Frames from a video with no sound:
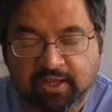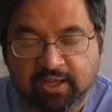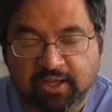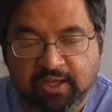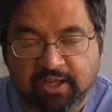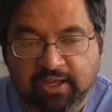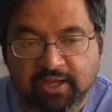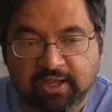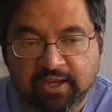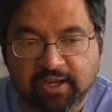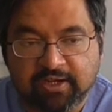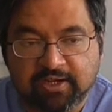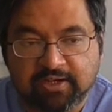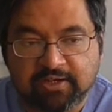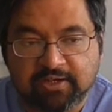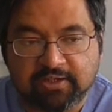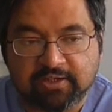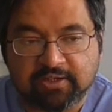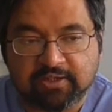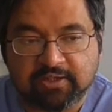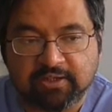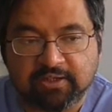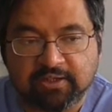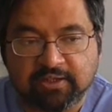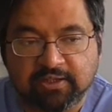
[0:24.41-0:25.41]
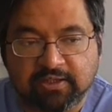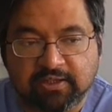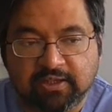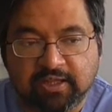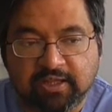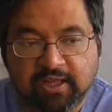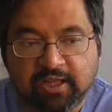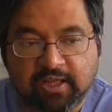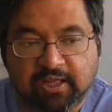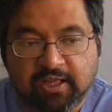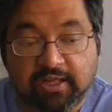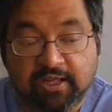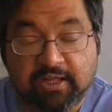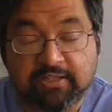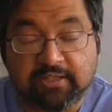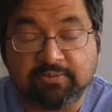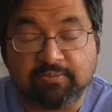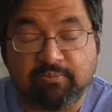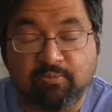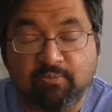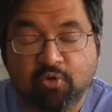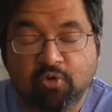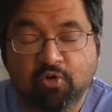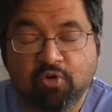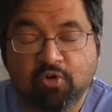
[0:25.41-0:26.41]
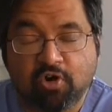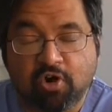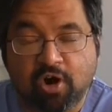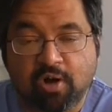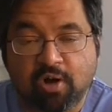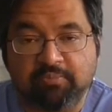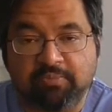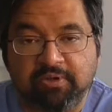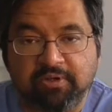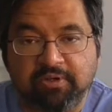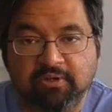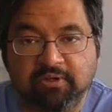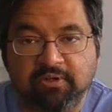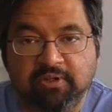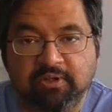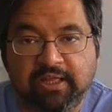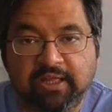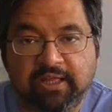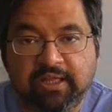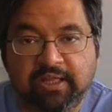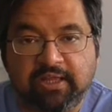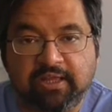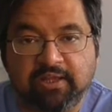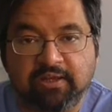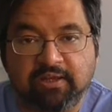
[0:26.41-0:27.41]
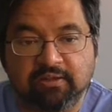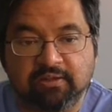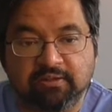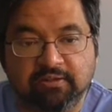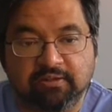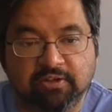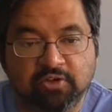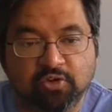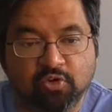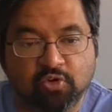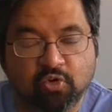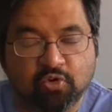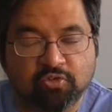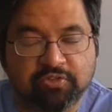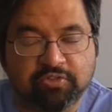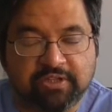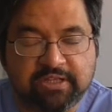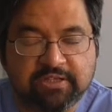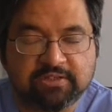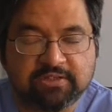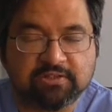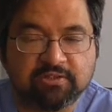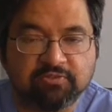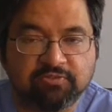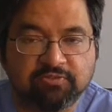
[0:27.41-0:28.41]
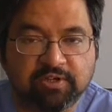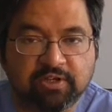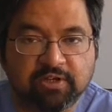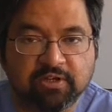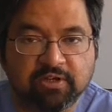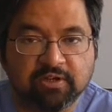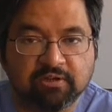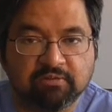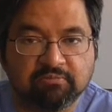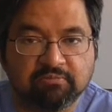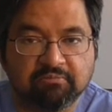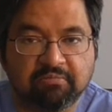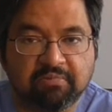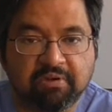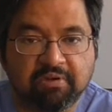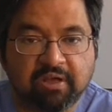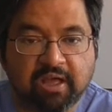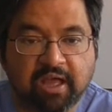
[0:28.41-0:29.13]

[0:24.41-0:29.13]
And it's more common in the northeast of England